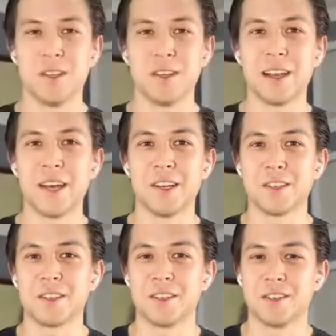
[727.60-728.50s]

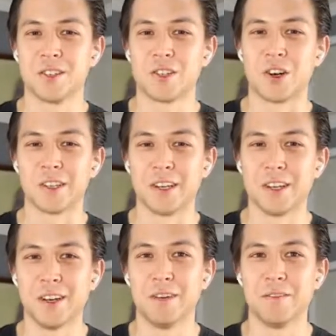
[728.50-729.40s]
latest starlet
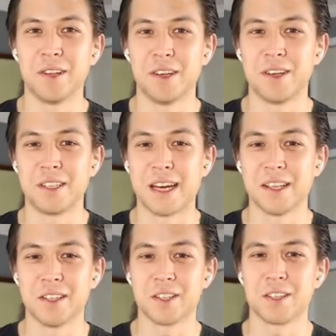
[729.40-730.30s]
of the
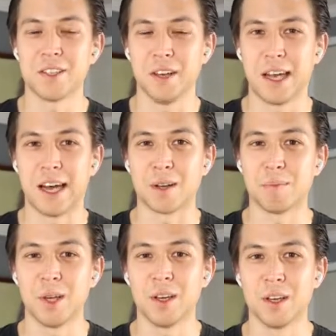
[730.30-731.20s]
Dallas
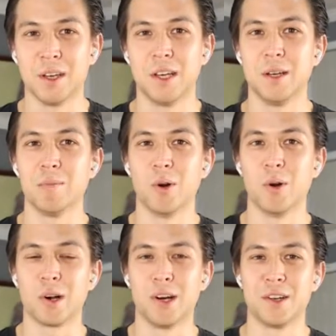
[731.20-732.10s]
Academy. He
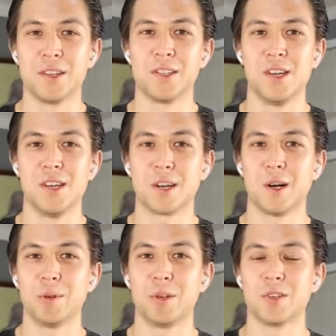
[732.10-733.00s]
broke onto the scene a
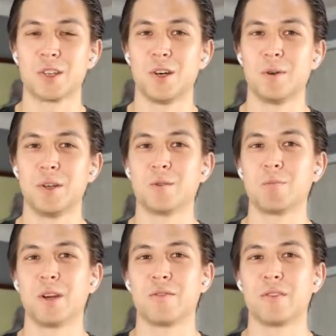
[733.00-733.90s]
couple years ago when he was
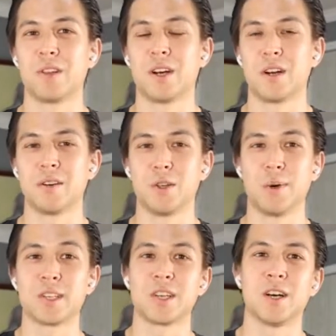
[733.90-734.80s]
playing for their
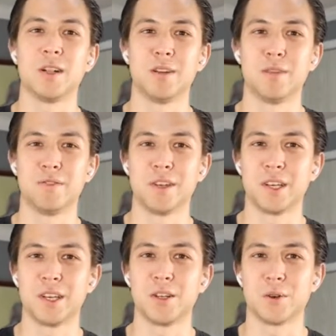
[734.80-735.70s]
USL
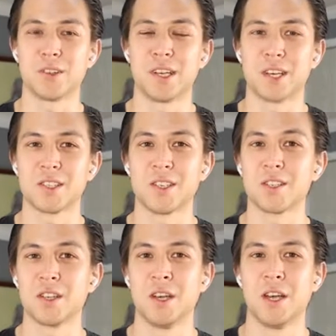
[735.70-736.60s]
affiliate, North
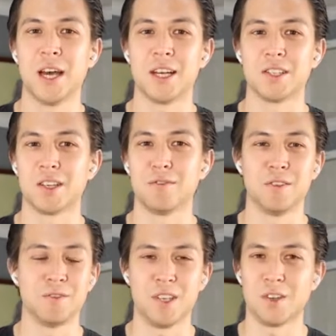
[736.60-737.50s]
Texas, as a
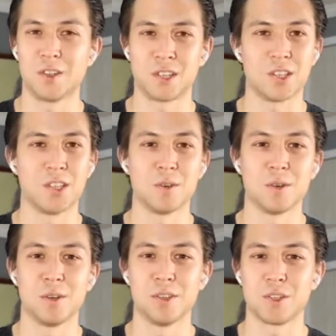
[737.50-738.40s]
15 or
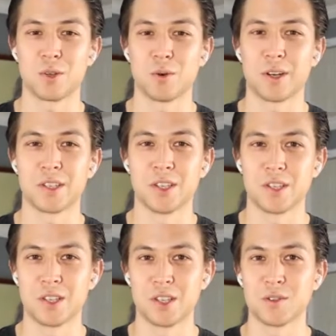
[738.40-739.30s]
16-year-old and scoring tons
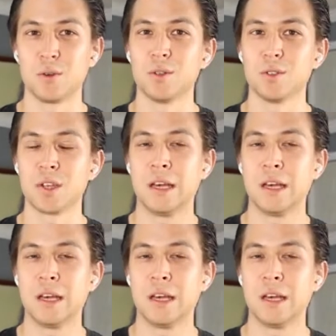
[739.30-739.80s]
and tons of goals.